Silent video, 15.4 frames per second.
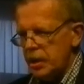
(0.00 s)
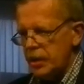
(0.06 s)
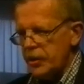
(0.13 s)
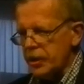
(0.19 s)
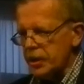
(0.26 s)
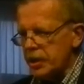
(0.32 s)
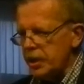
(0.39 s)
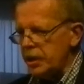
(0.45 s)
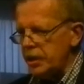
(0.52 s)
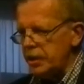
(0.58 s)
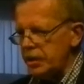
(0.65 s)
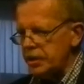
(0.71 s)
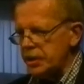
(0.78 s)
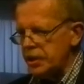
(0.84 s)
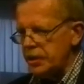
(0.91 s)
The
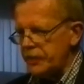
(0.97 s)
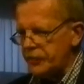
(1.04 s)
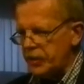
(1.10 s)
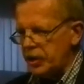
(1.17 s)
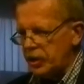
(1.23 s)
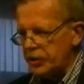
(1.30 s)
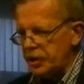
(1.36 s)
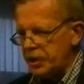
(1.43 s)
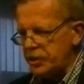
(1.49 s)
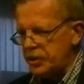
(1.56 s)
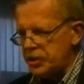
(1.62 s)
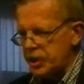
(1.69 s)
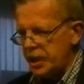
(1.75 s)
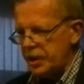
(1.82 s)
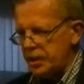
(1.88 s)
girls have gone in
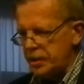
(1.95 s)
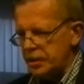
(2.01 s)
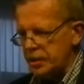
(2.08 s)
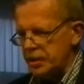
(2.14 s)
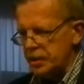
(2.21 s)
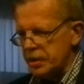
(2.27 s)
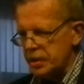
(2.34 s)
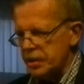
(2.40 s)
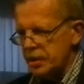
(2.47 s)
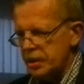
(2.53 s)
chains,